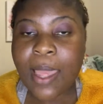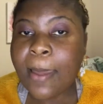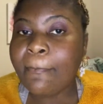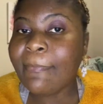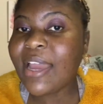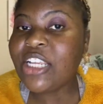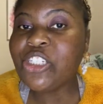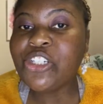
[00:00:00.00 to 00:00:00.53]

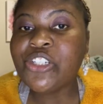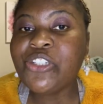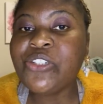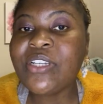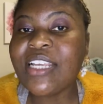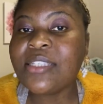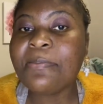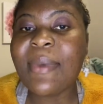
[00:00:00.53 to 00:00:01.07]
Mind you,
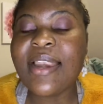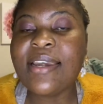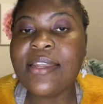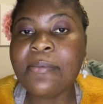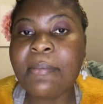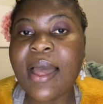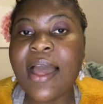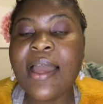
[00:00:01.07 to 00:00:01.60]
Julius
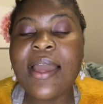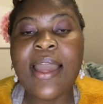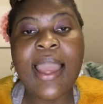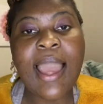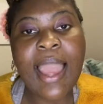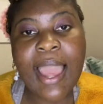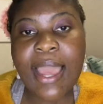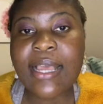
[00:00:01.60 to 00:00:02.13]
Malema
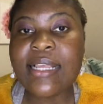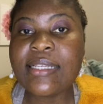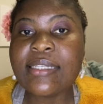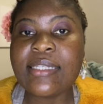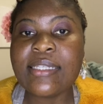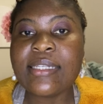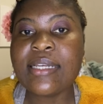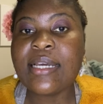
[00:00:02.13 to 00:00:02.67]

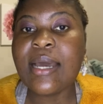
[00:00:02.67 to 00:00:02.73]
has